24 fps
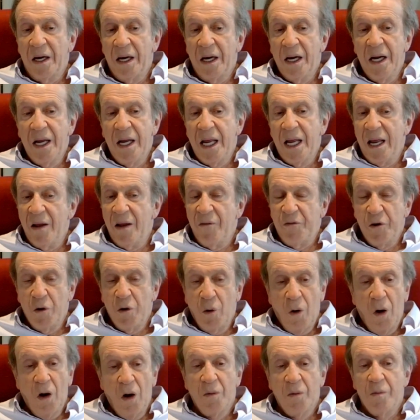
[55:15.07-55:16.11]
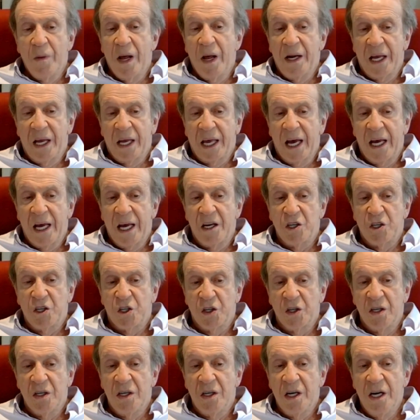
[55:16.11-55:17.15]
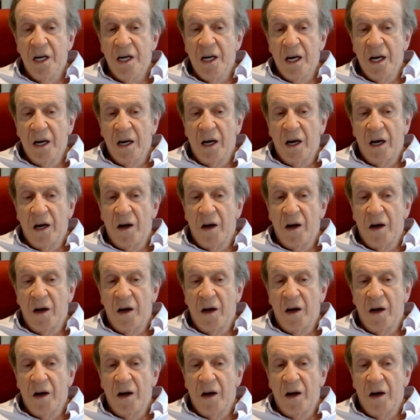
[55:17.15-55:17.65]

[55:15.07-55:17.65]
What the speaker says: But if you're on medication,